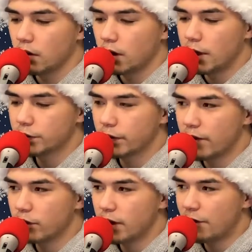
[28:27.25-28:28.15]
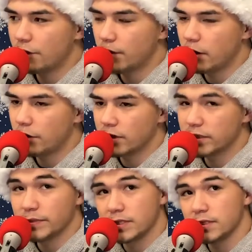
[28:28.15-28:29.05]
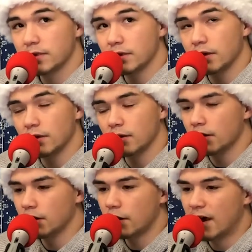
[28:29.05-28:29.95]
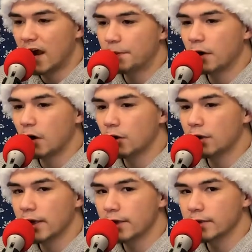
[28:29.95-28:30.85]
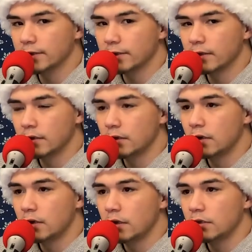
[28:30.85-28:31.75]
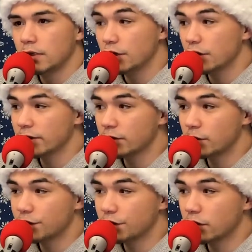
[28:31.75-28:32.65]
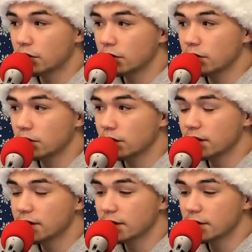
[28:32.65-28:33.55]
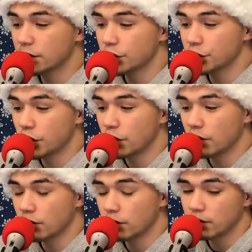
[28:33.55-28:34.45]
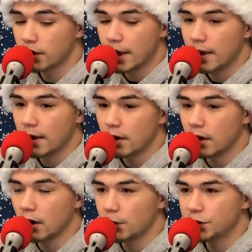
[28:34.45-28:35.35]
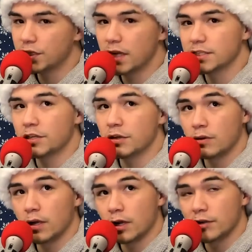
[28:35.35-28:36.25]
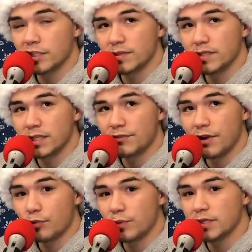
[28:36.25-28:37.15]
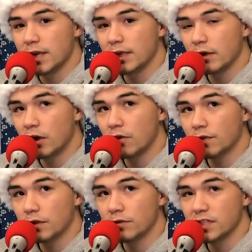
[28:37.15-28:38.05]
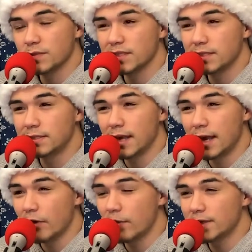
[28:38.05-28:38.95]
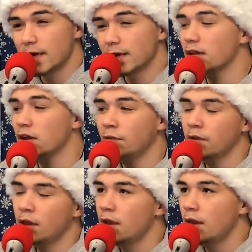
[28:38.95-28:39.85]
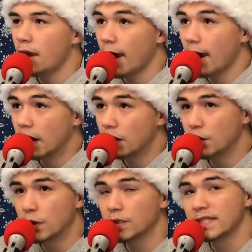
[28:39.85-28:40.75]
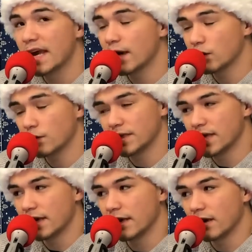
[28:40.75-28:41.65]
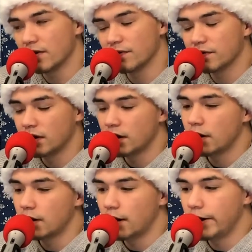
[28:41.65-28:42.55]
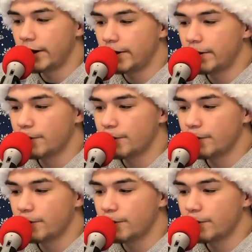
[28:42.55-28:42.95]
I just want everyone to have a Merry Christmas and happy holidays, and thank you guys so much for listening to the show. I want you guys to know Christmas Eve I will be taking off, and Christmas Day I will be taking off, and New Year's Day I will be taking off. I